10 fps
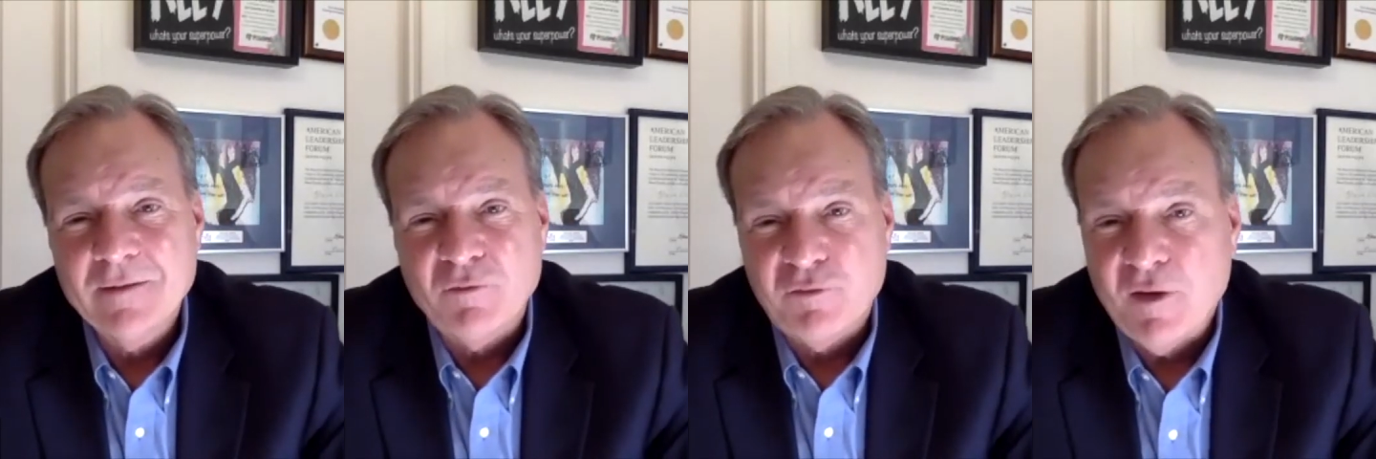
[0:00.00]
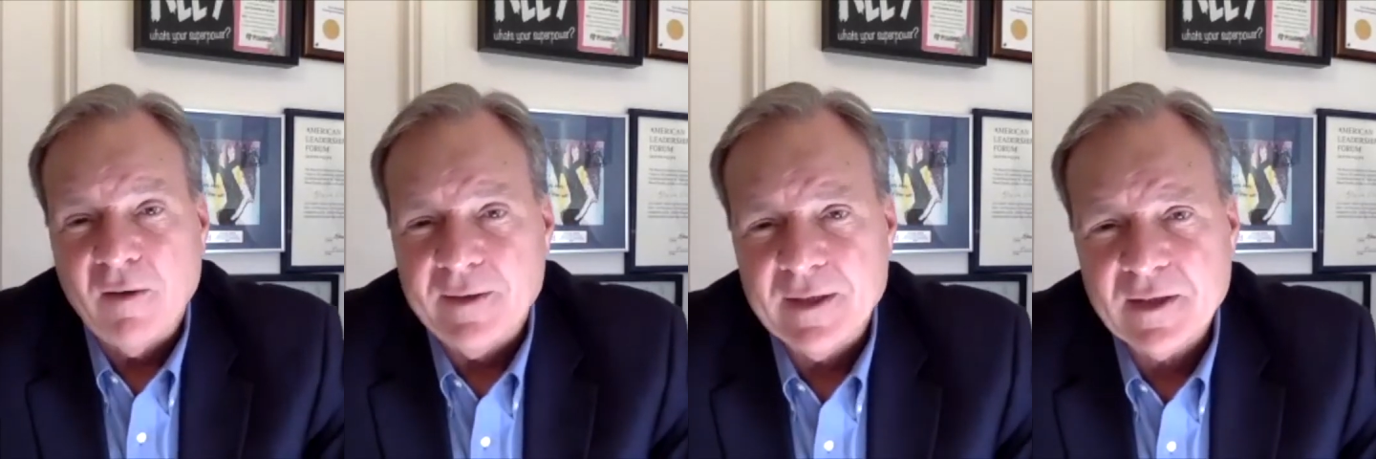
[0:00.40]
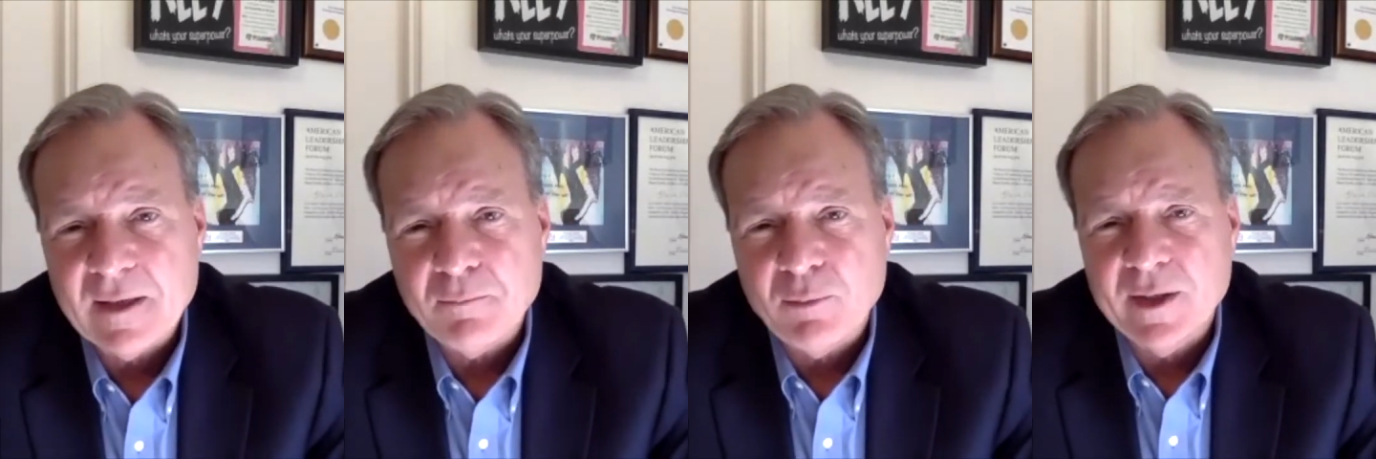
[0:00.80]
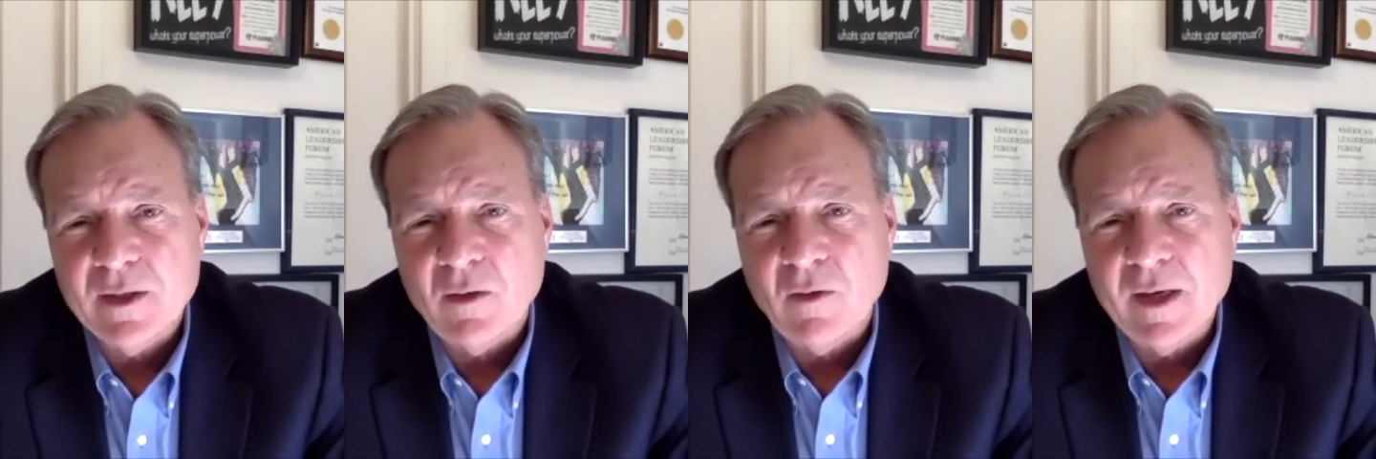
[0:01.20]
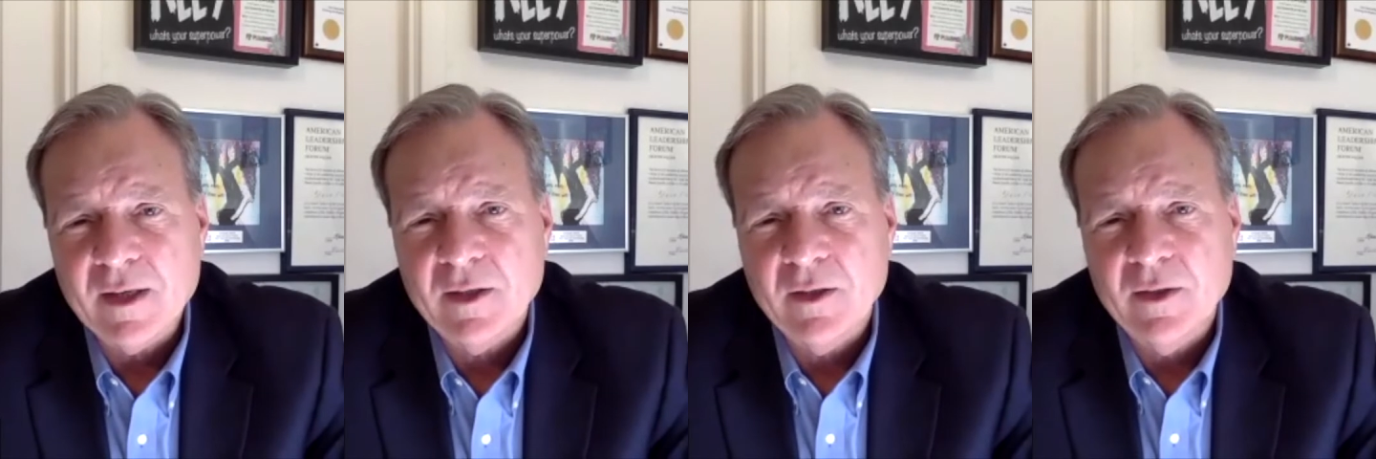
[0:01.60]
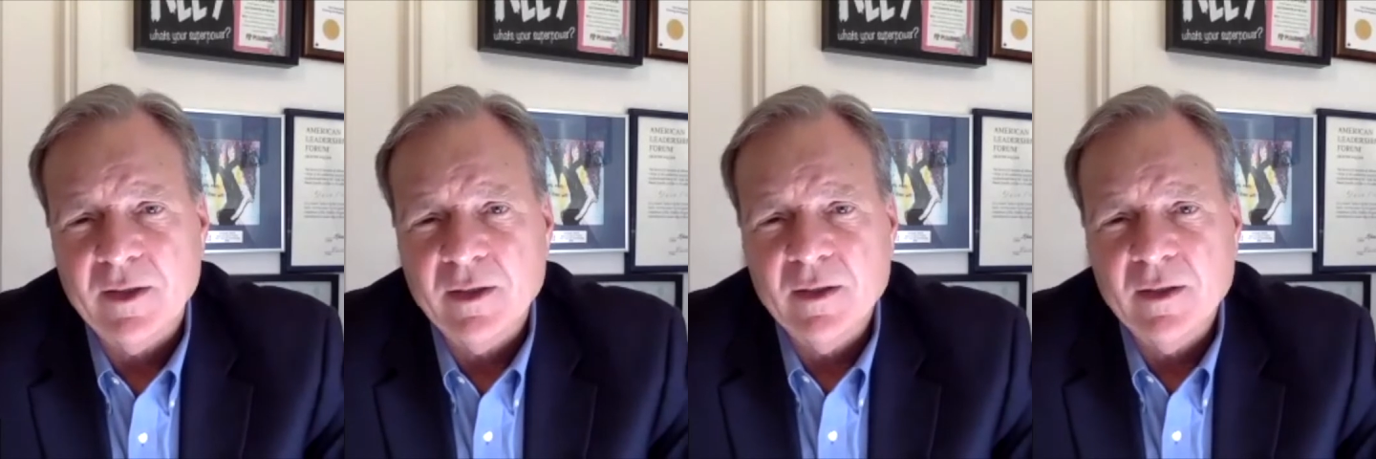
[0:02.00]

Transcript: felon at that point in all likelihood.